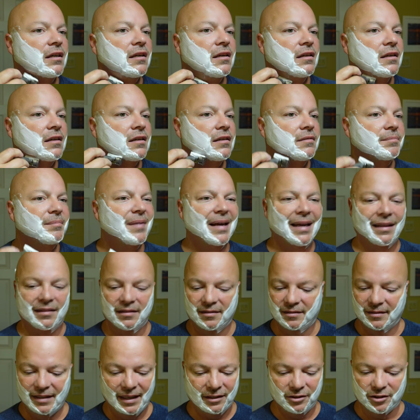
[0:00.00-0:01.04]
good. Man,
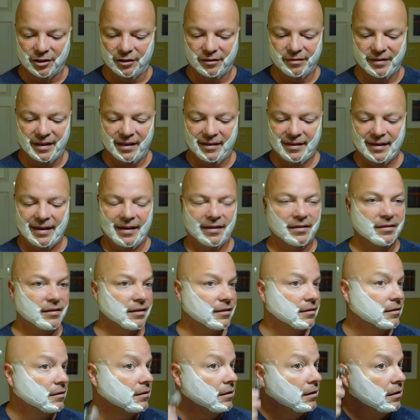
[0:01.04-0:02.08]
that's just fantastic.
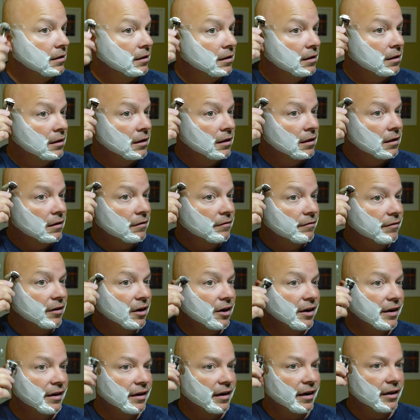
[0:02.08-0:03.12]

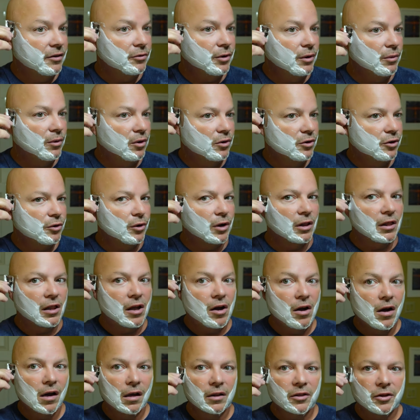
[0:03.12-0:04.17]
Very nice. We won't do a
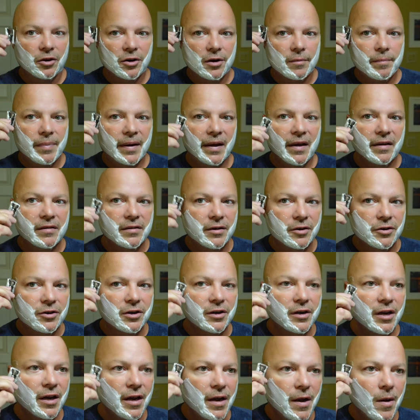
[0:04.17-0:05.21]
long third pass here
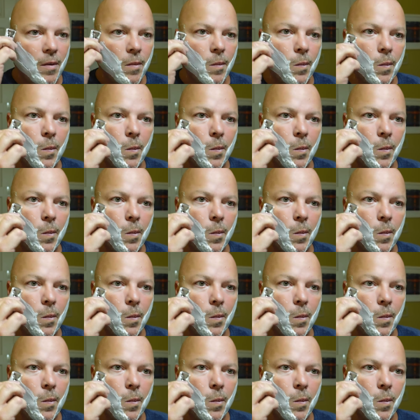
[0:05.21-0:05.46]
today.